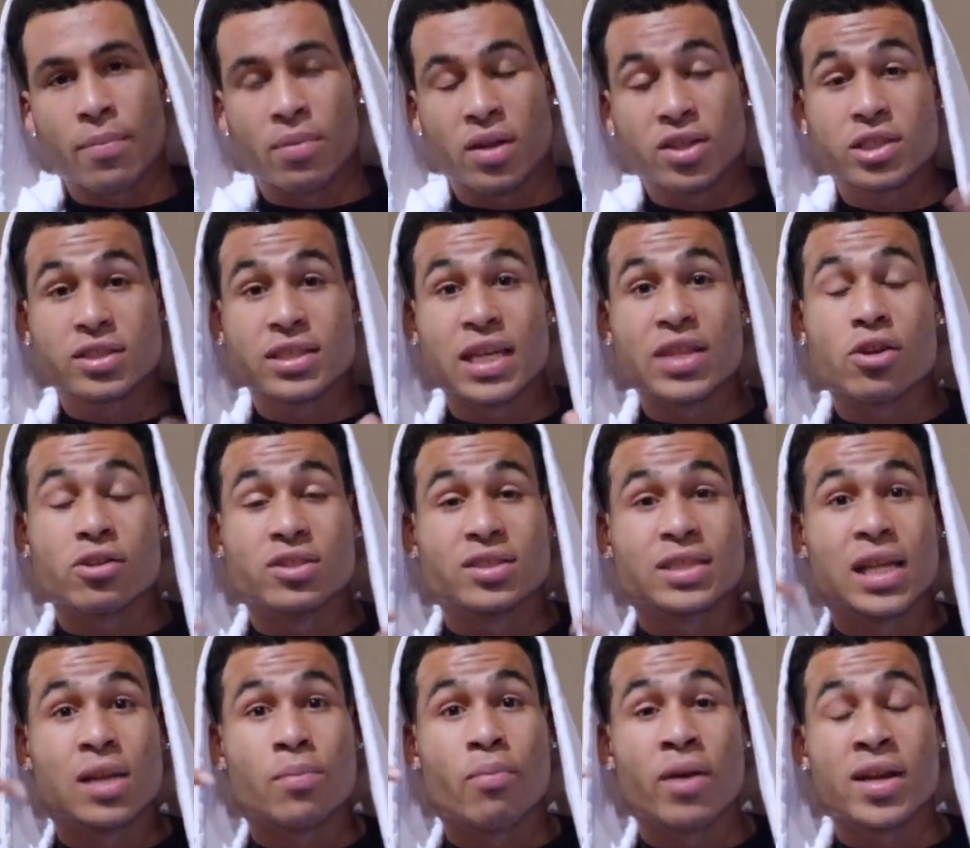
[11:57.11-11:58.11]
But let's just say they're
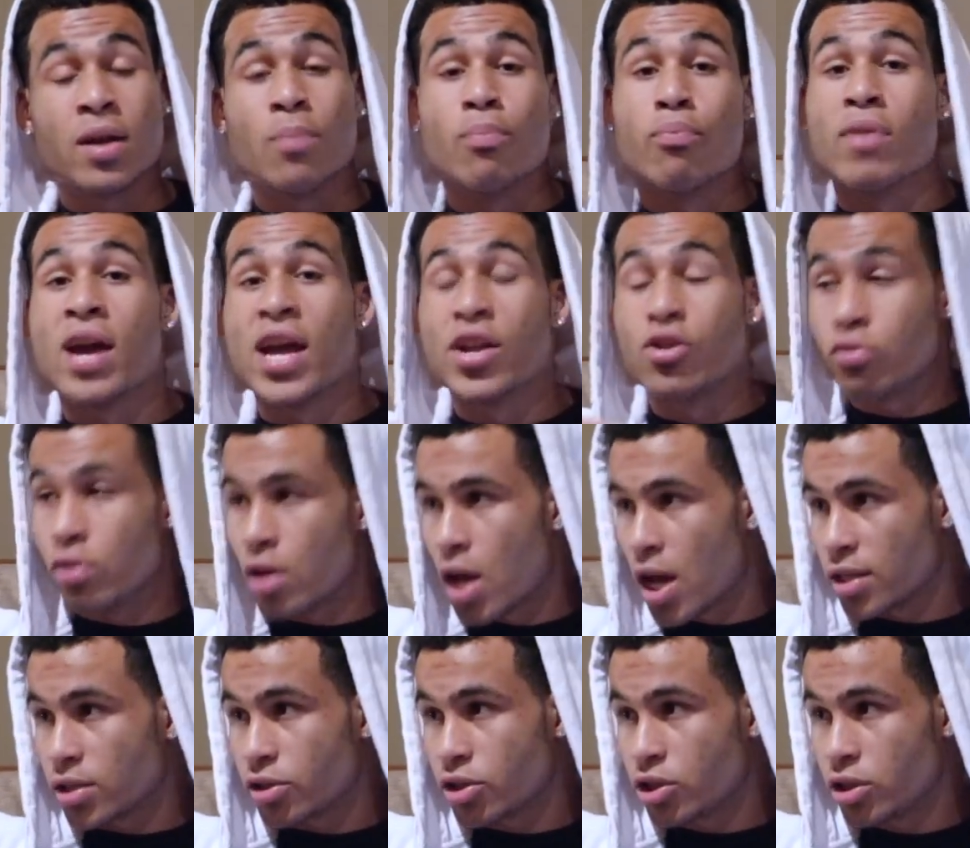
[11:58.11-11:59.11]
celebrating a brand new
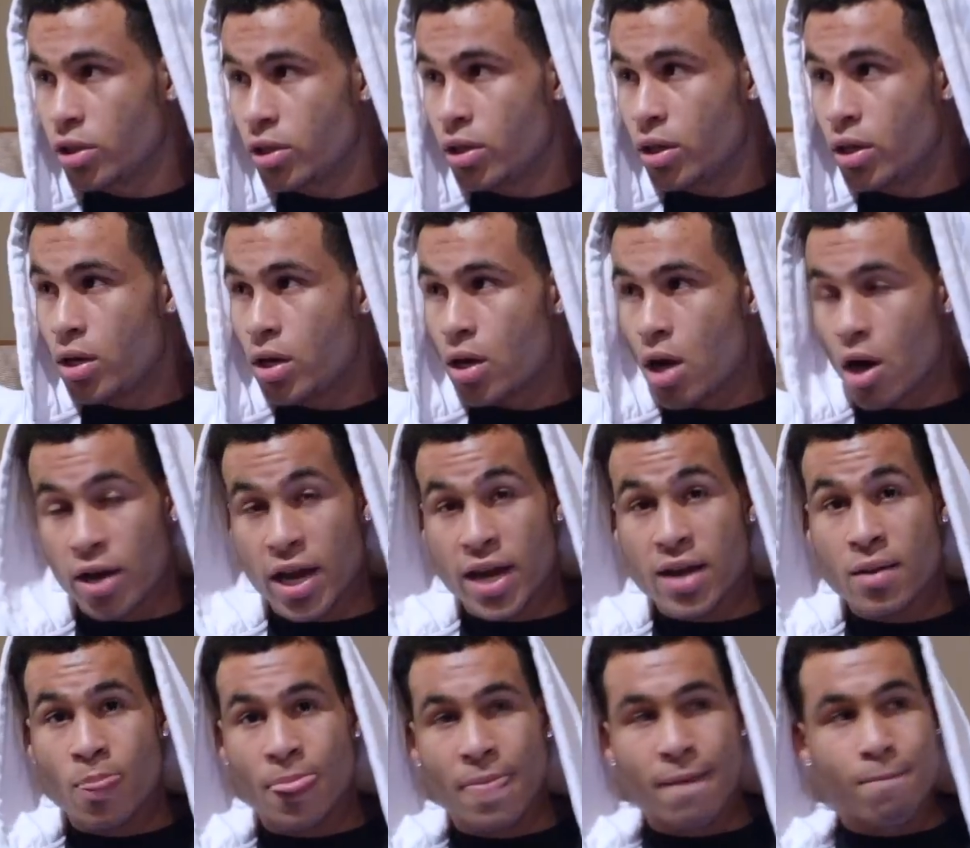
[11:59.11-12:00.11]
launch.
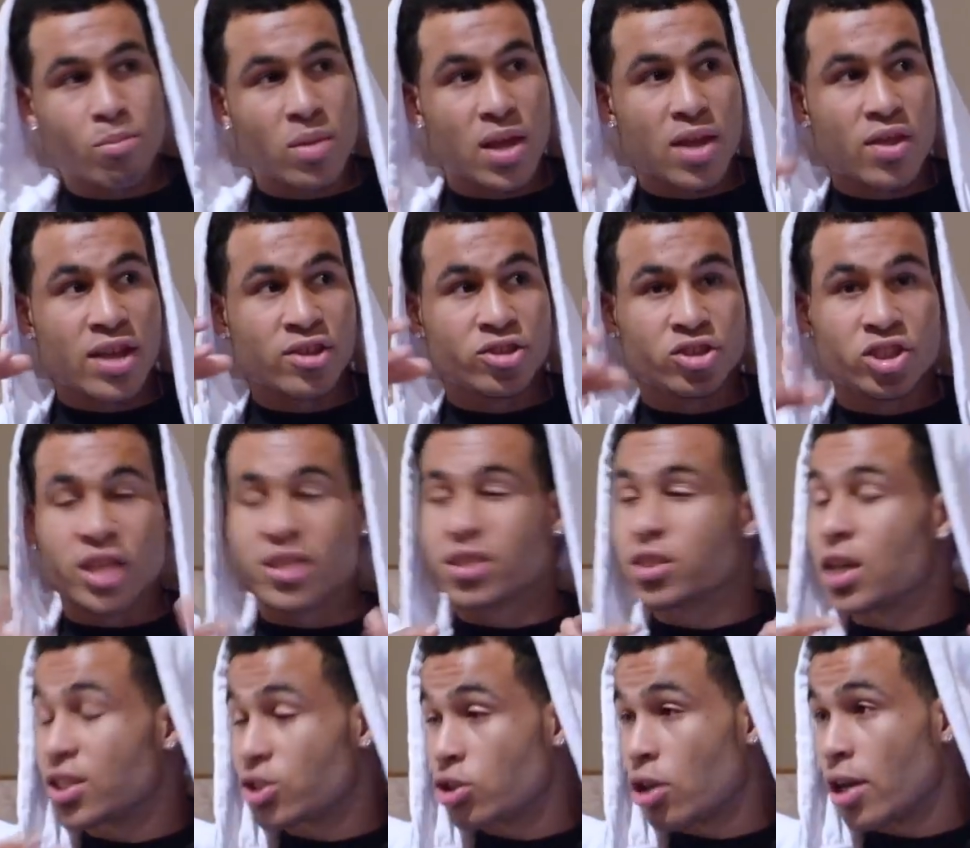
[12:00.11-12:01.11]
Okay. They just
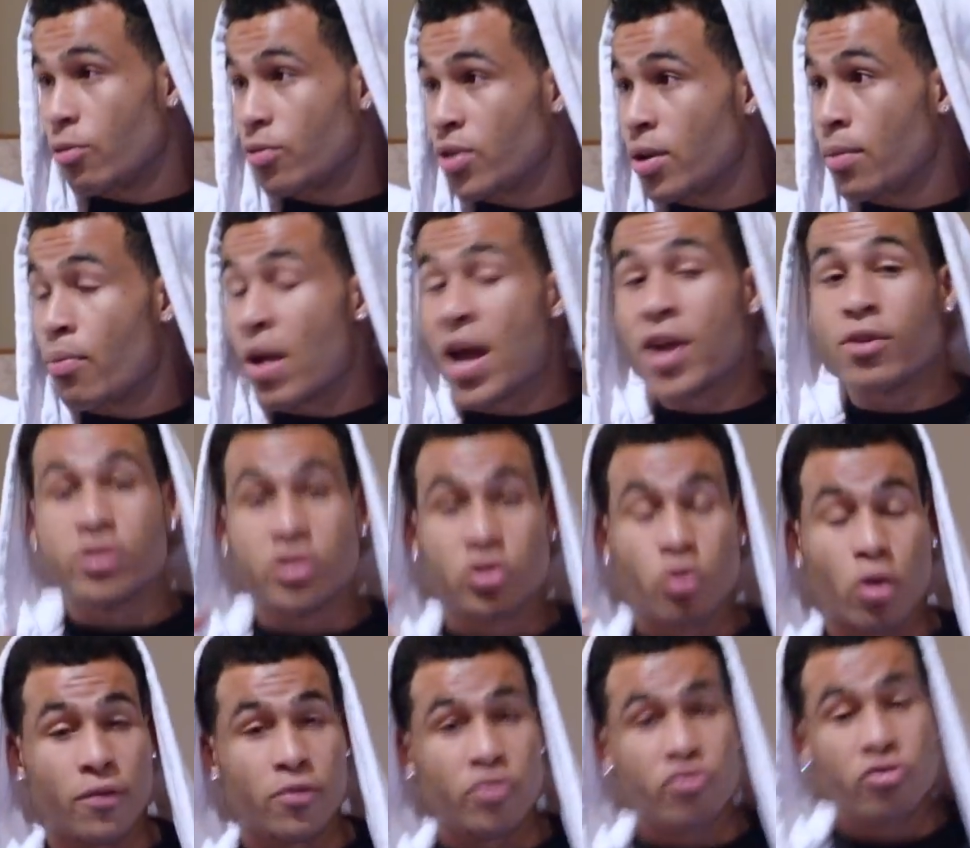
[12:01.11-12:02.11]
got started with their brand new
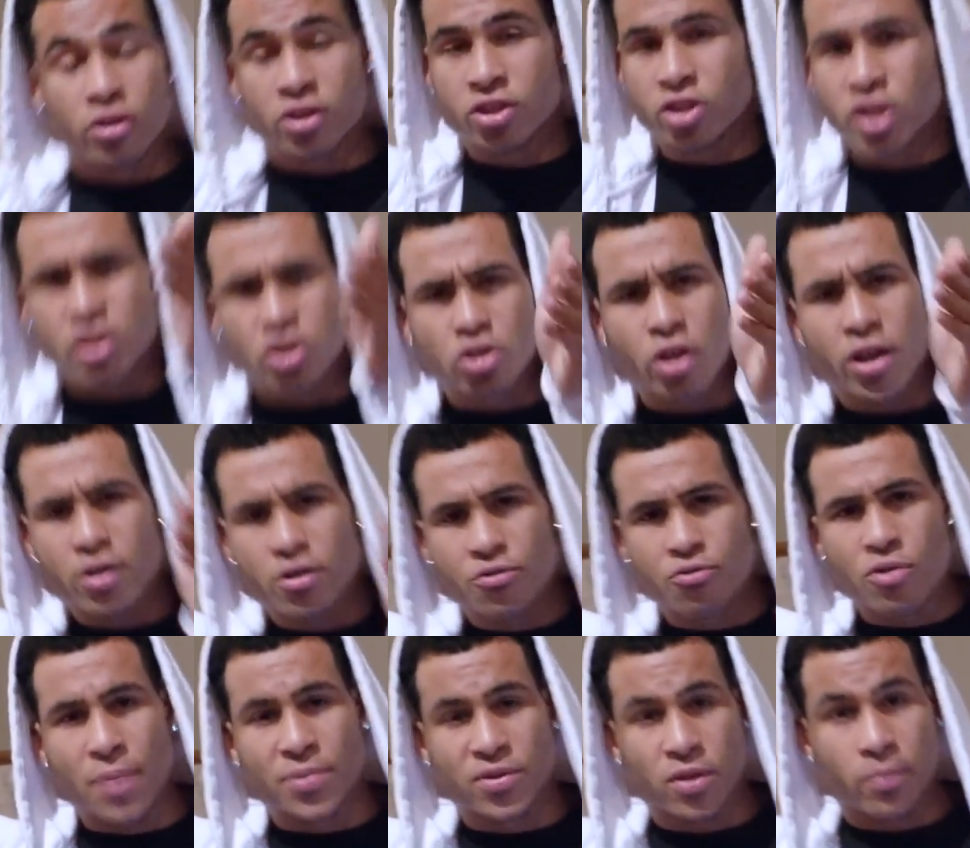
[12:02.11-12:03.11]
store. If you're just starting a
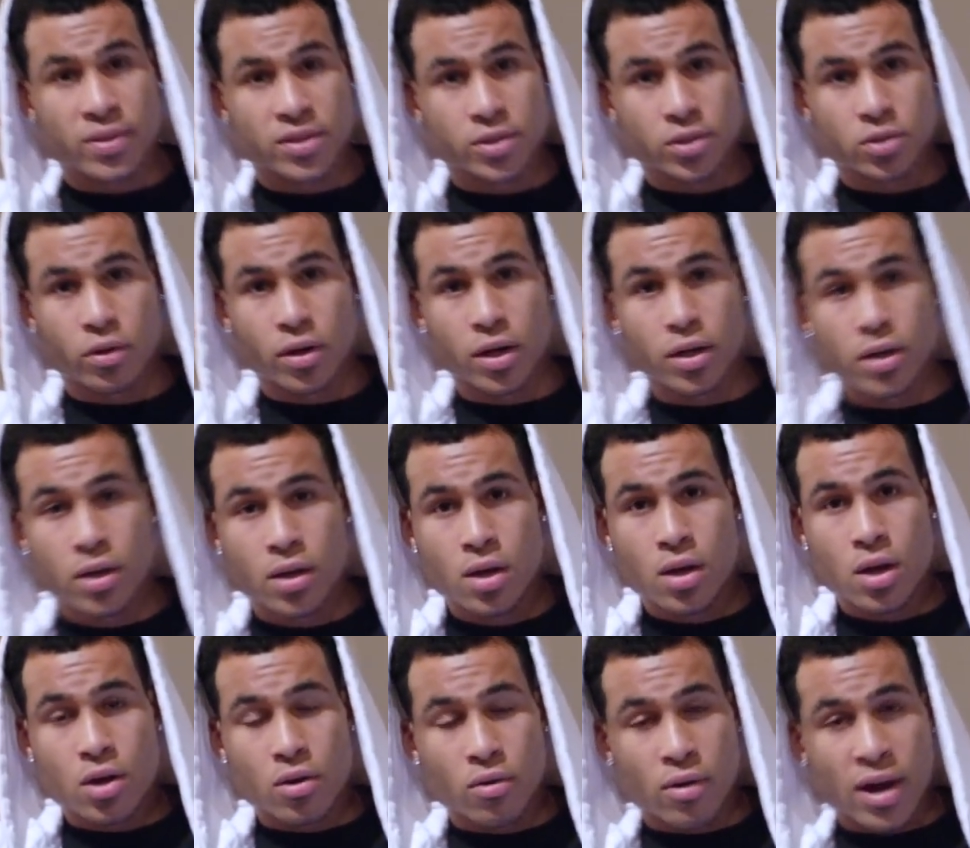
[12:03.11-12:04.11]
dropshipping store,
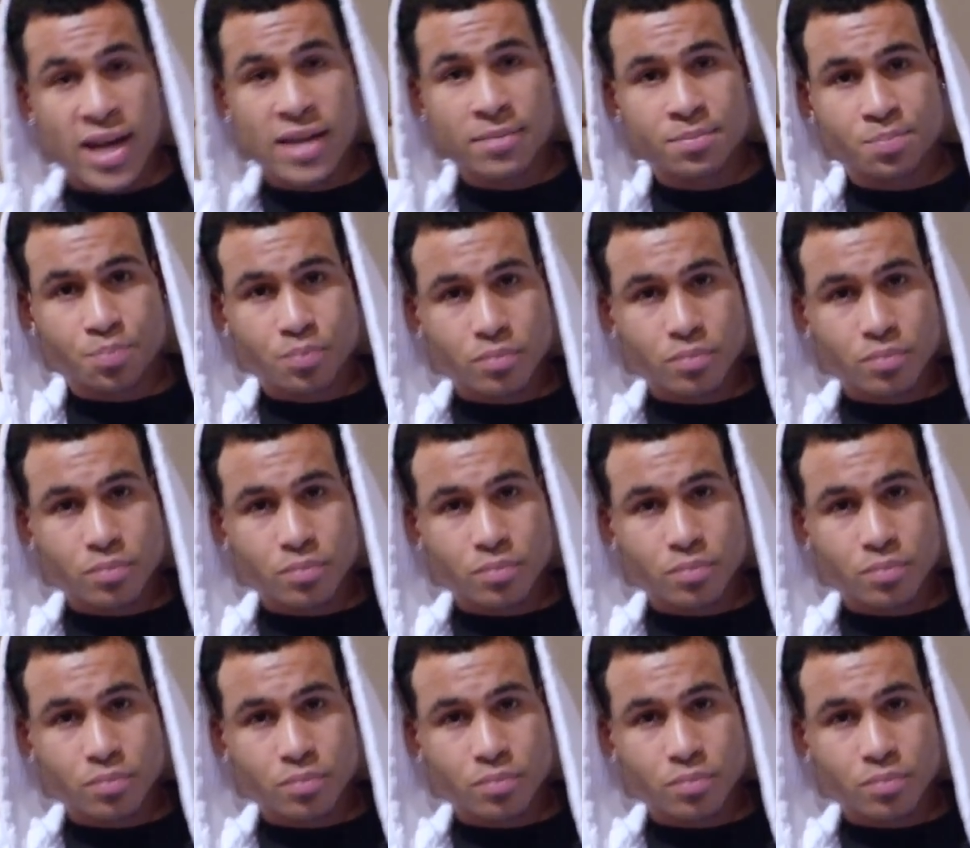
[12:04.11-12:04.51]
right?